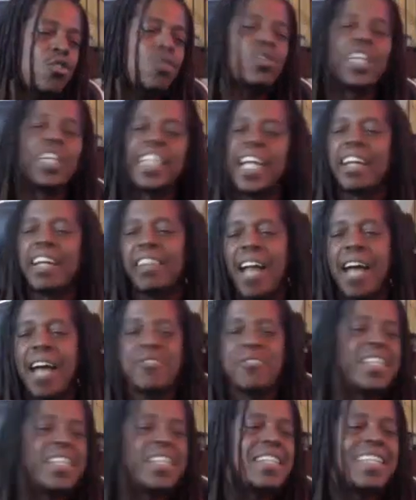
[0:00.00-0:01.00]
their life
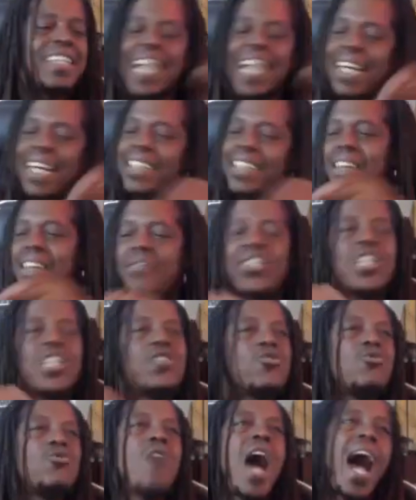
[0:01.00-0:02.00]
into the next
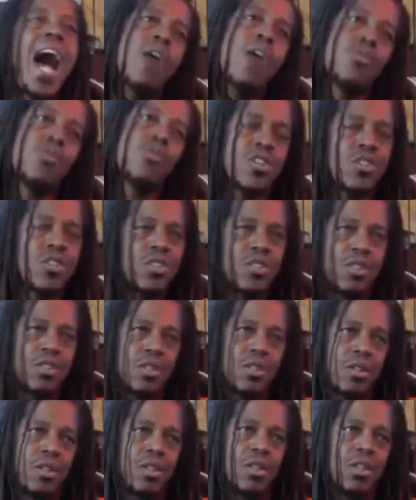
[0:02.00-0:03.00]
72 hours.
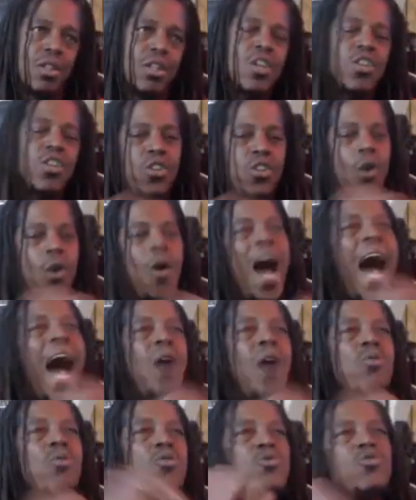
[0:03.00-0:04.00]
So how
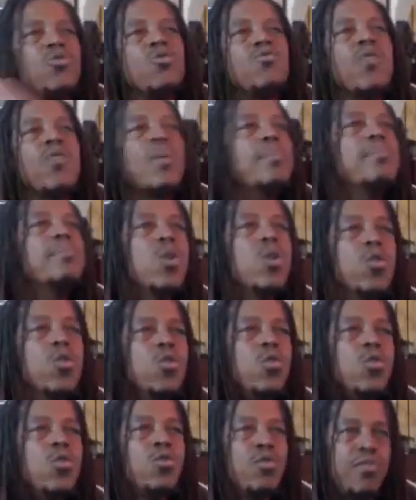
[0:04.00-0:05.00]
do you
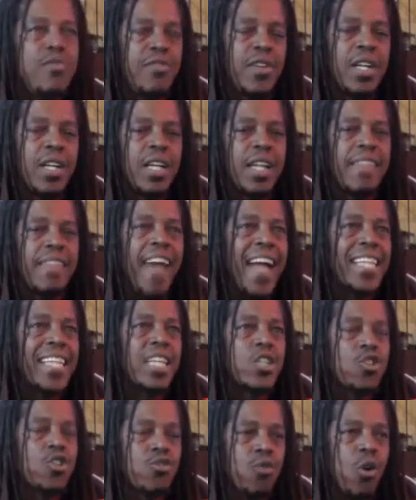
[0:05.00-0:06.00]
remove that
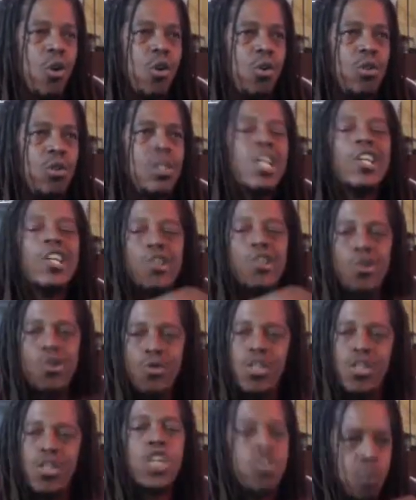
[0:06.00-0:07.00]
control? You
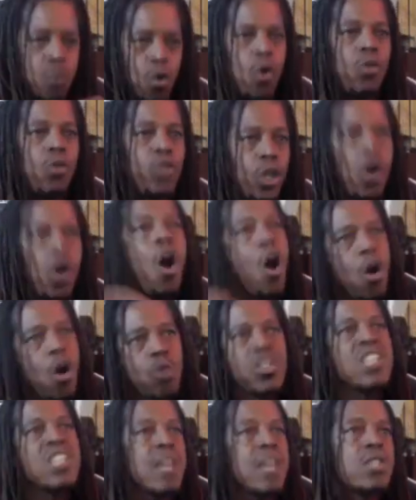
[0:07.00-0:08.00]
control your own
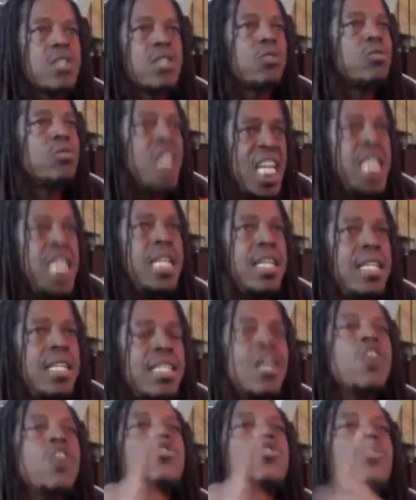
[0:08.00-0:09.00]
essential needs
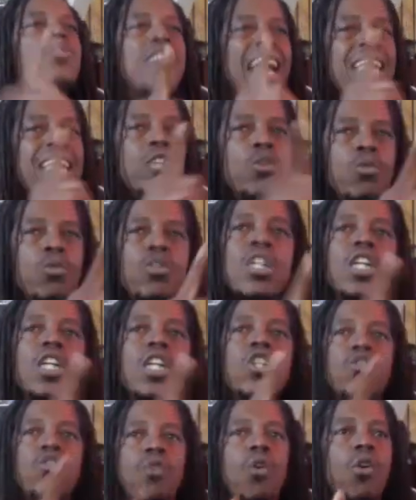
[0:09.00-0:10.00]
so that you can
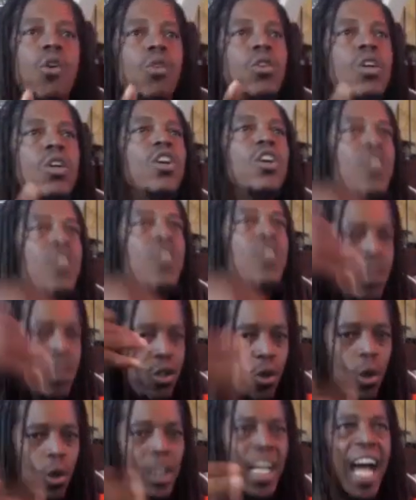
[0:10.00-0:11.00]
control
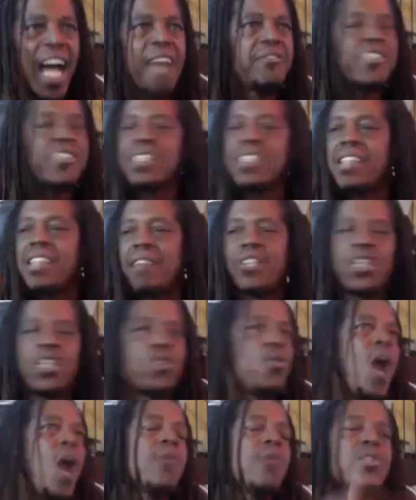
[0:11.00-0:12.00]
your life into 72
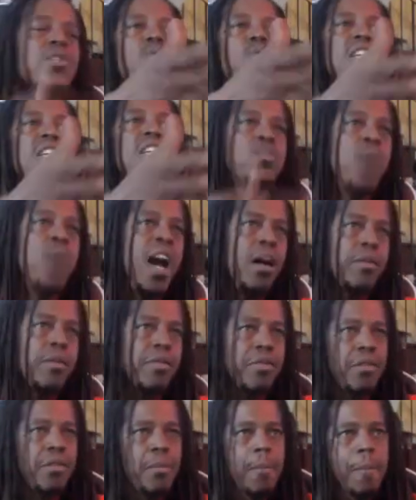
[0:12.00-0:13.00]
hours. What is wealth?
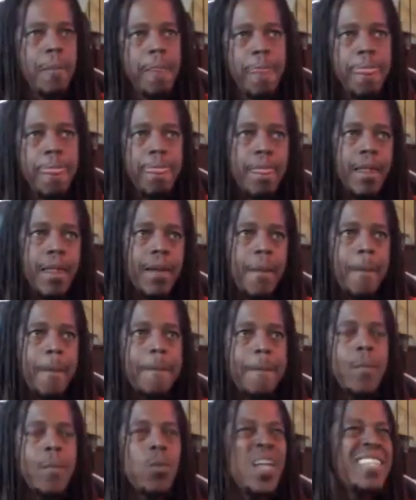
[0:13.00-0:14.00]

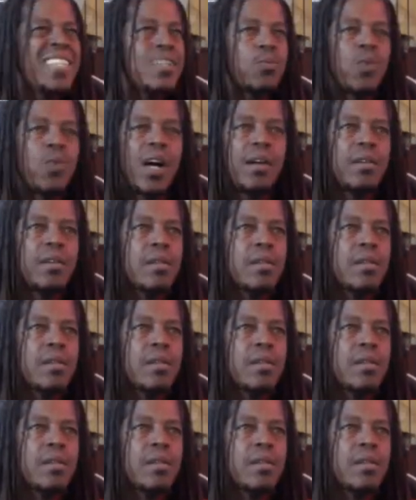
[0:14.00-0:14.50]
What is wealth?